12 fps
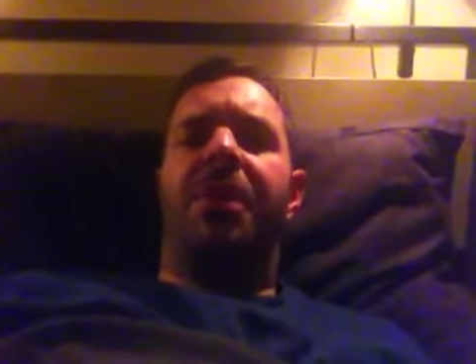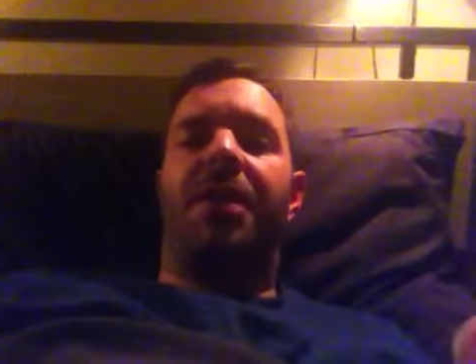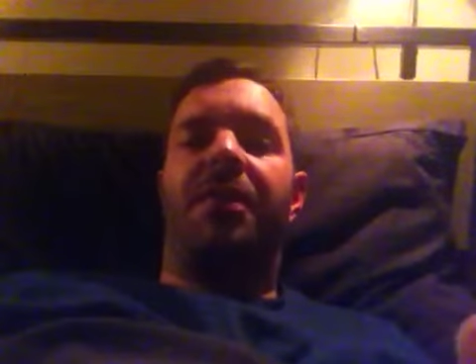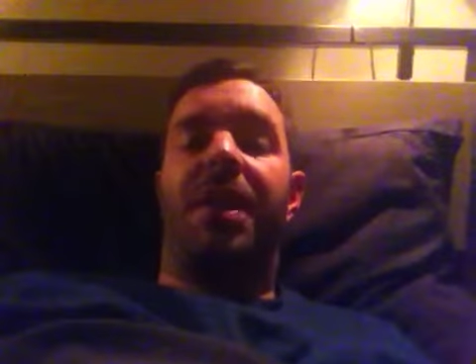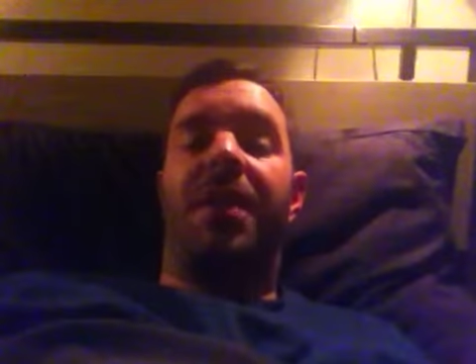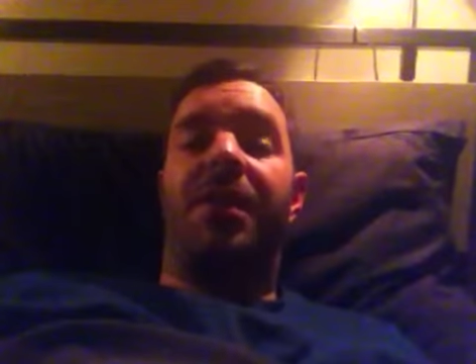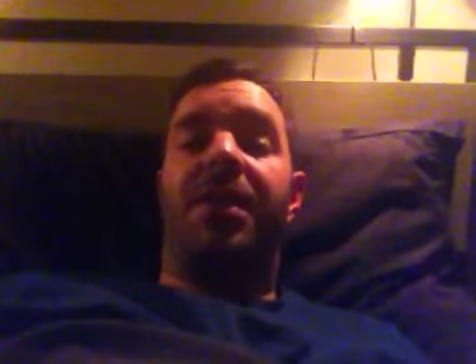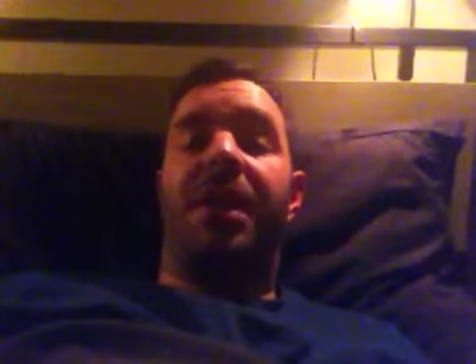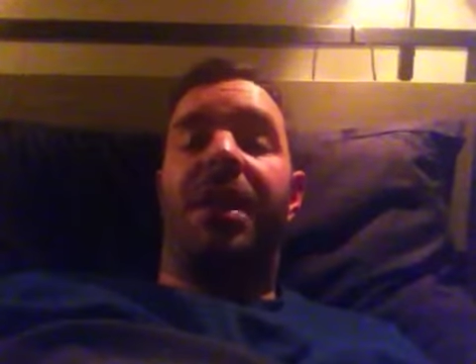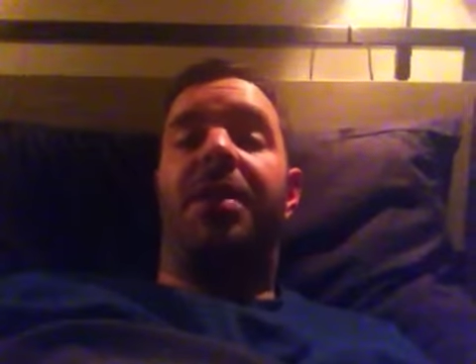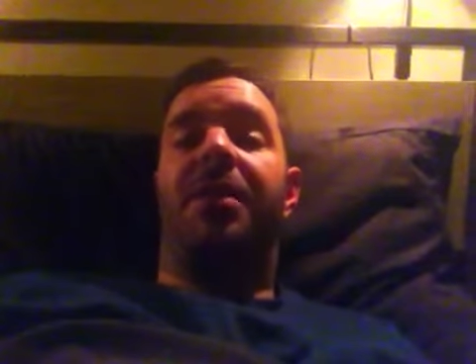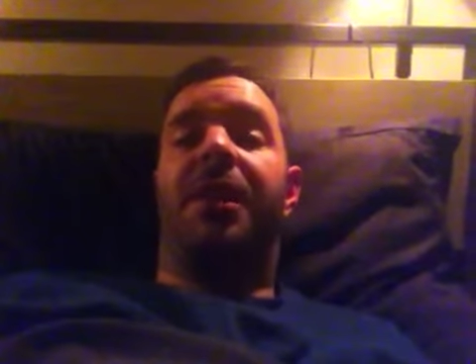and I've never said
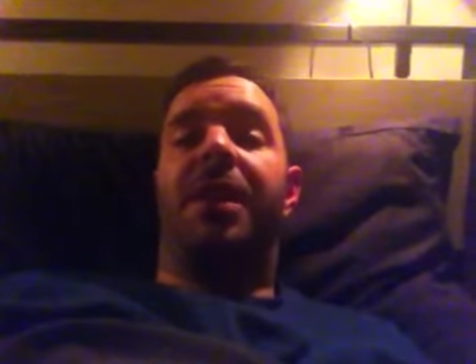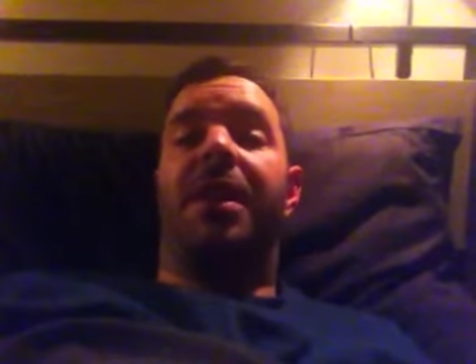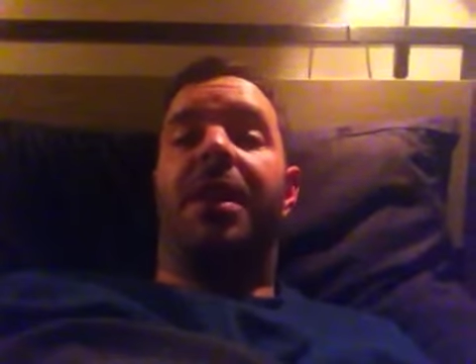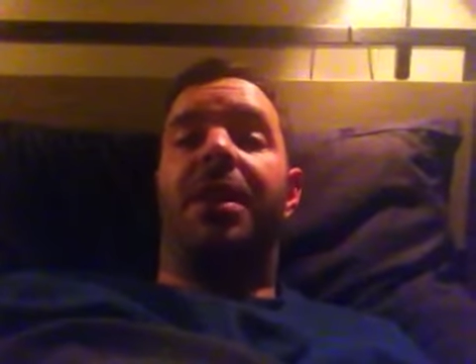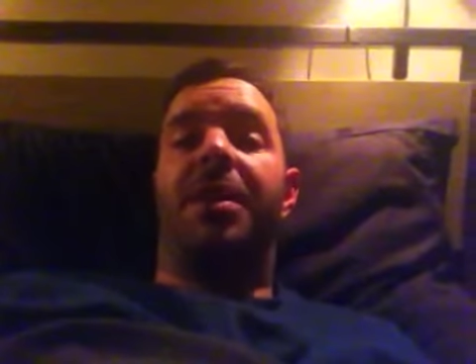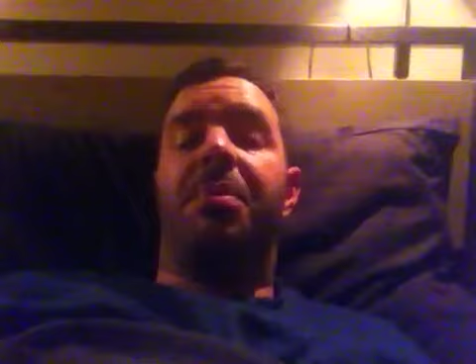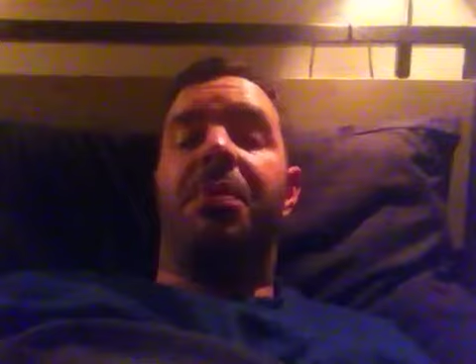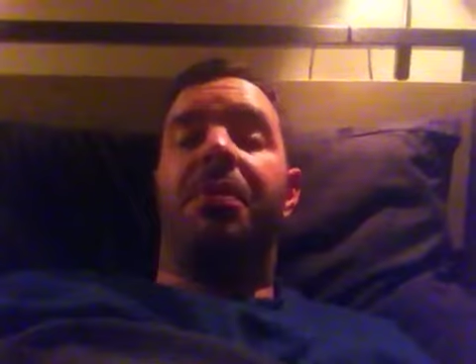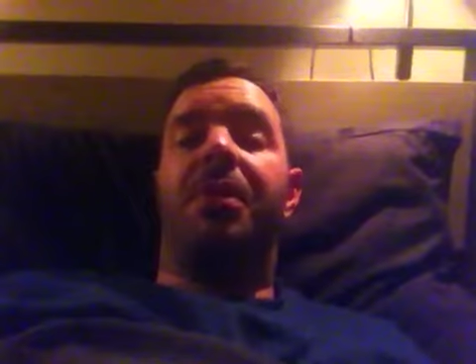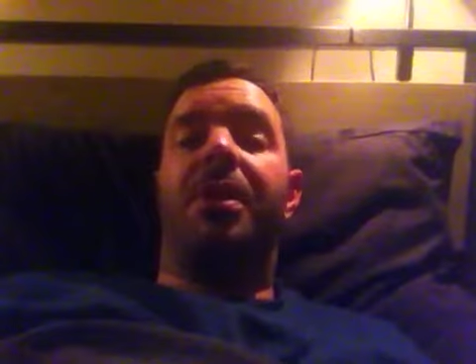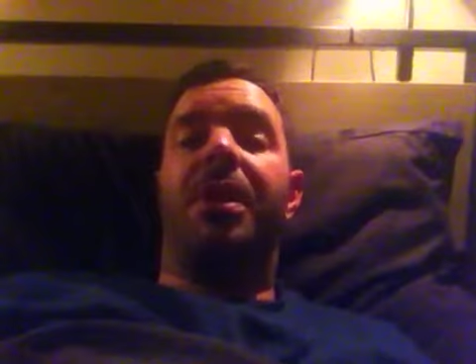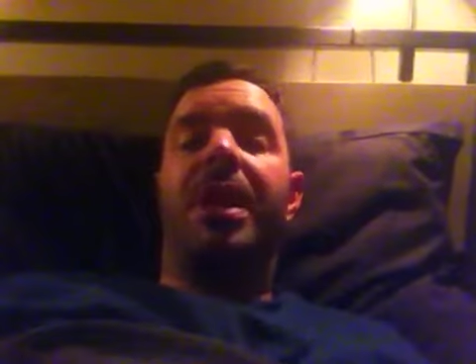anything like this
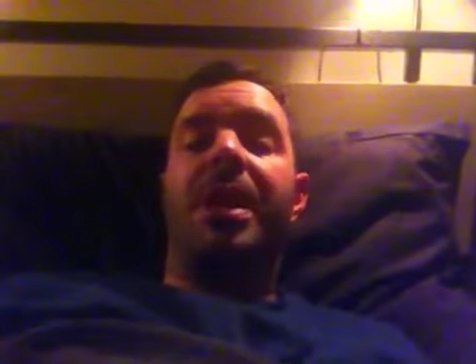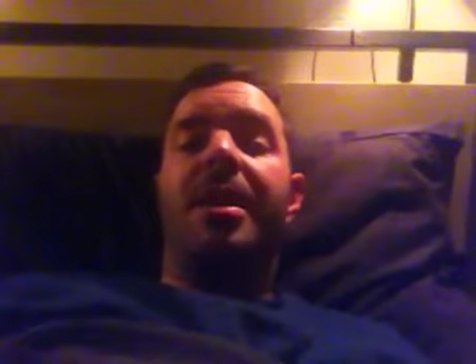before,